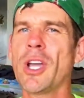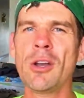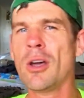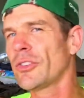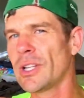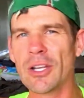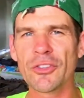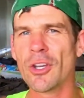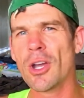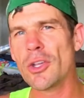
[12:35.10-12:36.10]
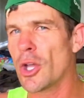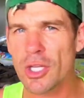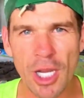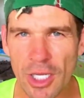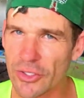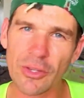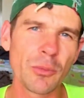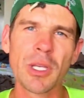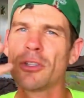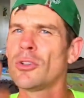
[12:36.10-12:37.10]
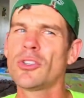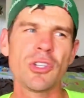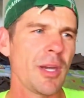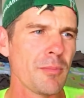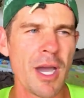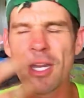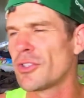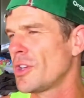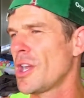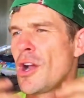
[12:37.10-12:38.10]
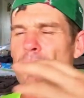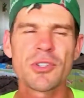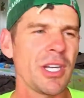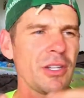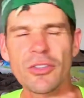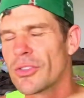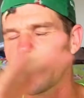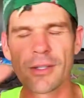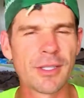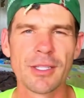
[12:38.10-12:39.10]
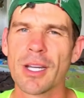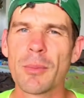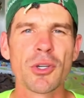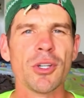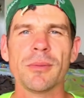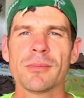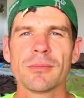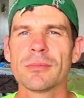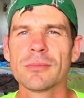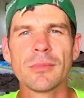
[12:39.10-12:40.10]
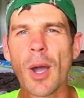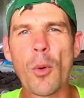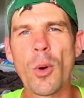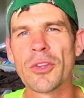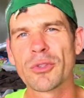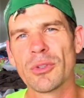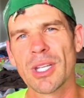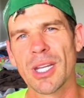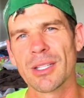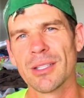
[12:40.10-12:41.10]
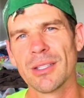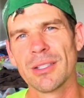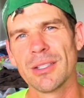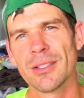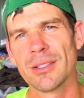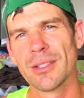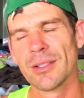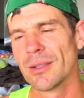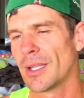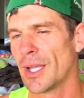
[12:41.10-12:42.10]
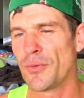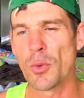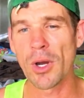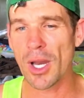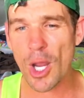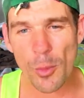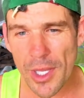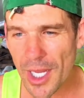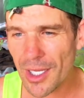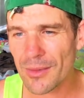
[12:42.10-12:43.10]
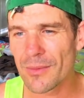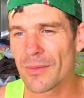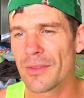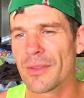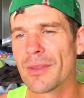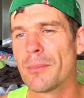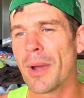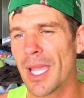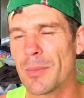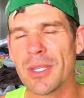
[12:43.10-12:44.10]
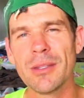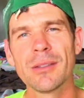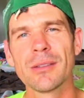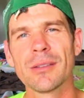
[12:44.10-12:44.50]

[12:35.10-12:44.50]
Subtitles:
going on? Let us know. Are you okay? Is there anything we can do? Do you need money? Do you need help? Do you need this? I'm good. I'm always good, gang. You know? If you want to help me out, maybe...